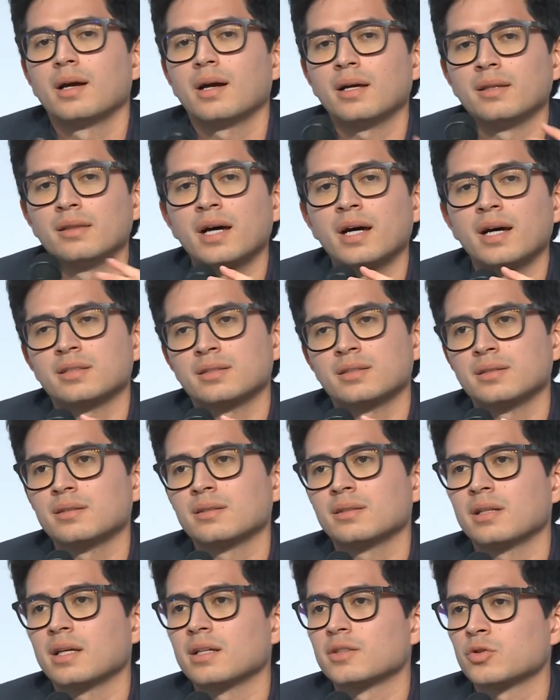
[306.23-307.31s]
And that's
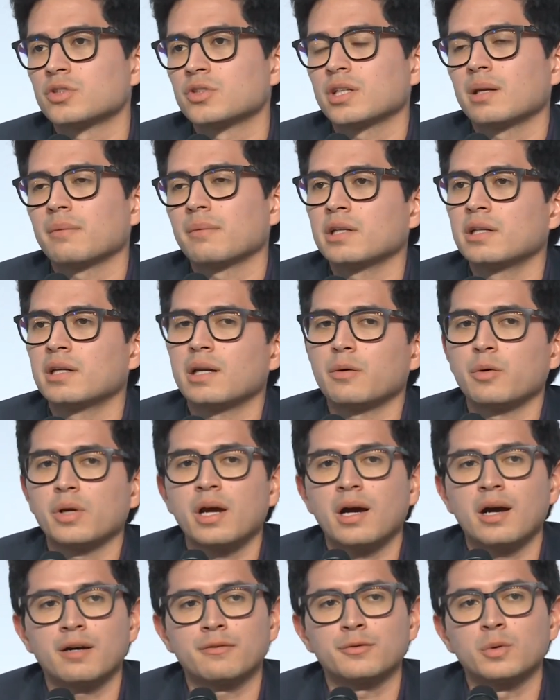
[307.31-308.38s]
the sustainability that we
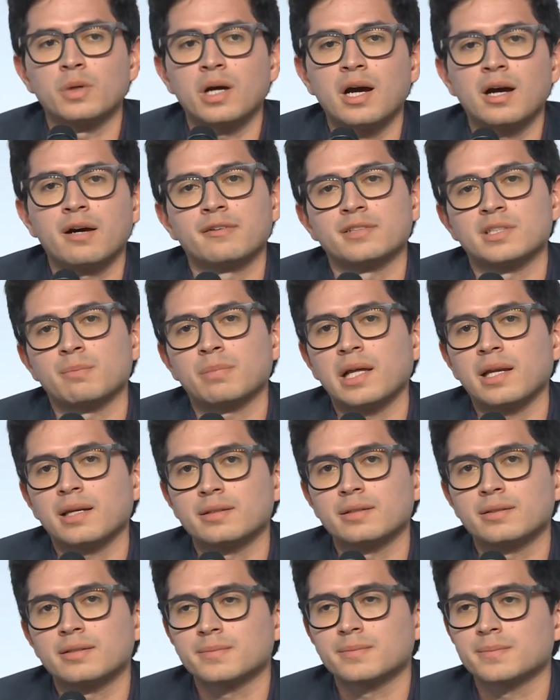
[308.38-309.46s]
have to have as a
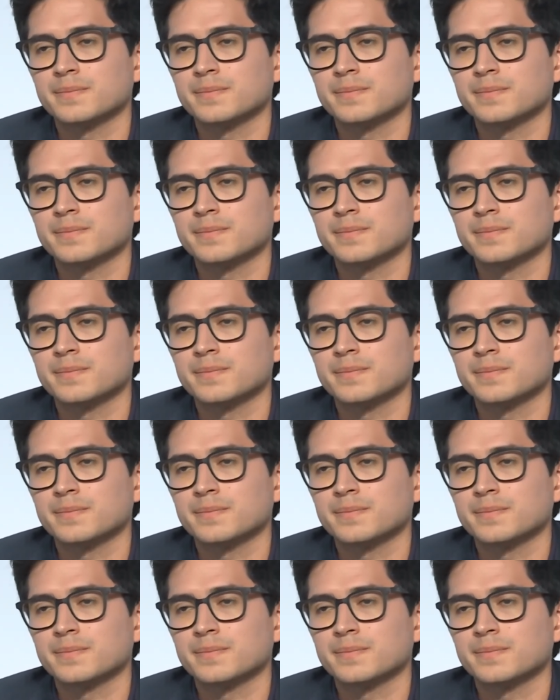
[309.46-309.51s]
planet.